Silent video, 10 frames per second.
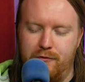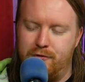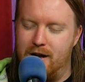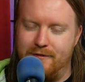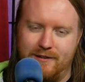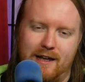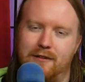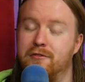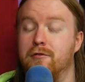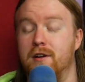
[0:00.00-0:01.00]
through traffic. Yeah,
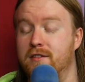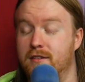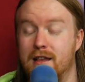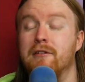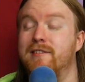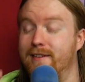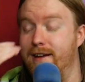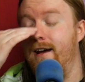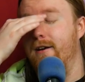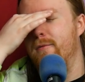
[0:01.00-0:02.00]
it was crazy. That was
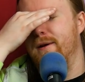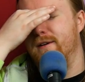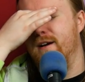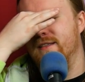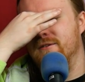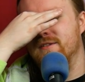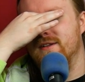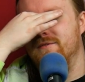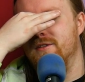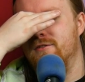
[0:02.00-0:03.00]
today. Oh my god, that wasn't
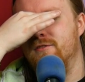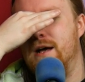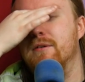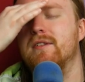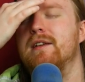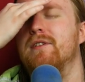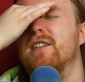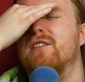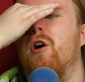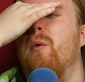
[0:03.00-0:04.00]
that even was the, today. That wasn't even
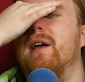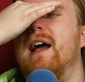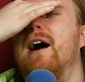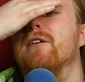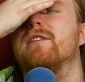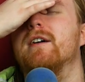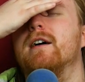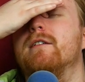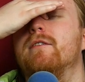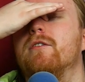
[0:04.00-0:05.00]
us going
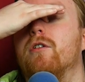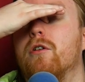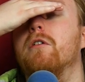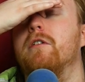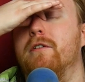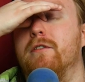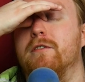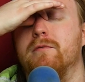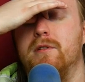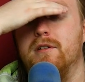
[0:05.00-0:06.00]
outside earlier
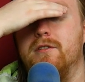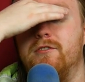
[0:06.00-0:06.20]
this week.